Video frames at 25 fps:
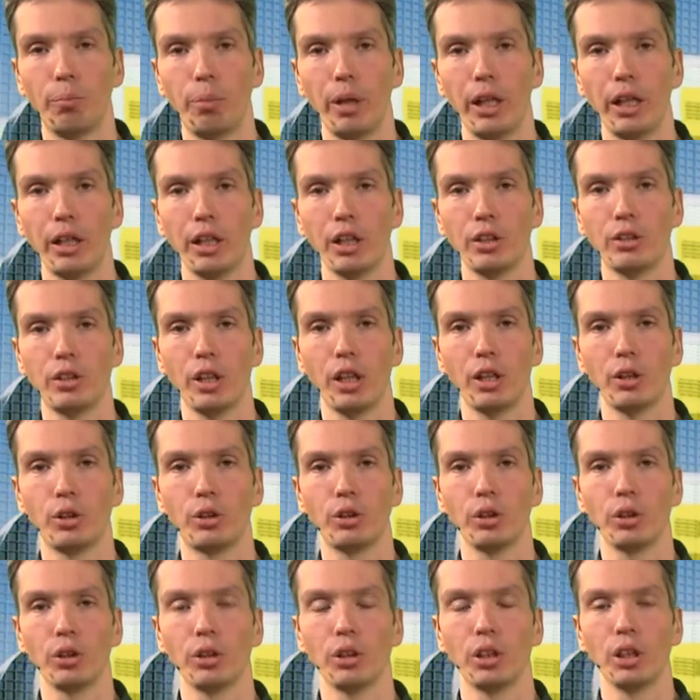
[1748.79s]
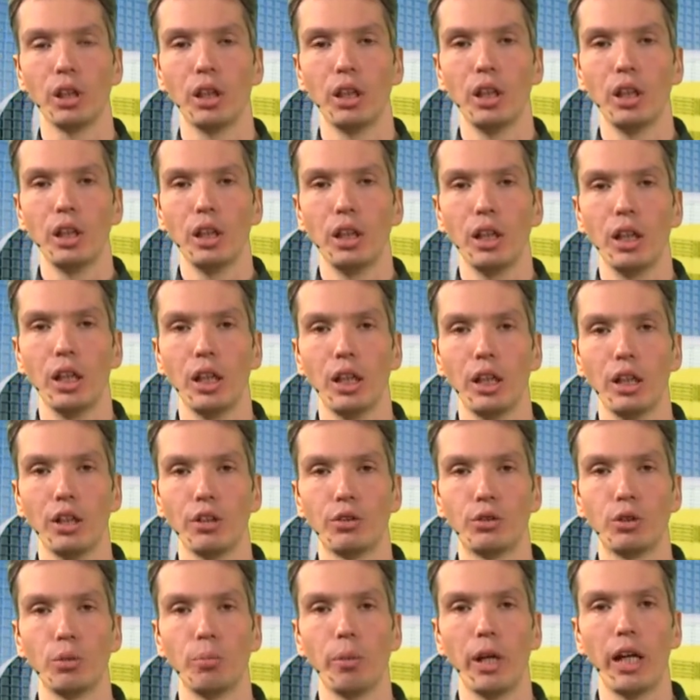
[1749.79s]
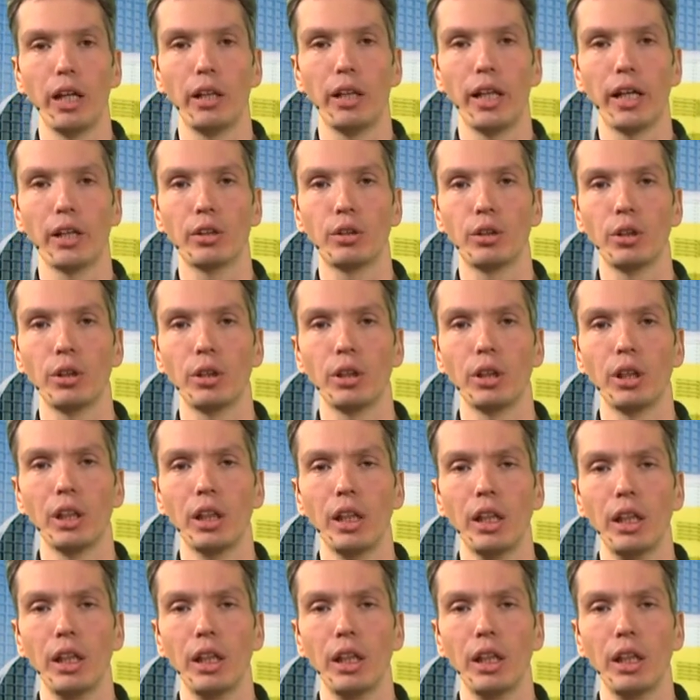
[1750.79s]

paying attention to my lecture.